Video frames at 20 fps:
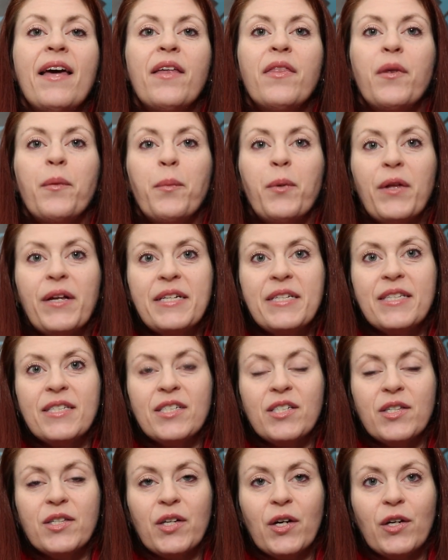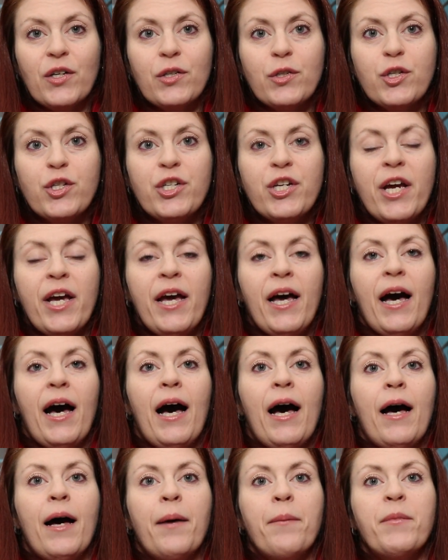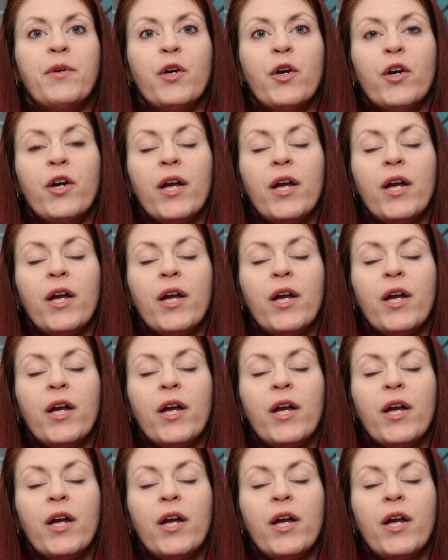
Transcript: the place to search. You're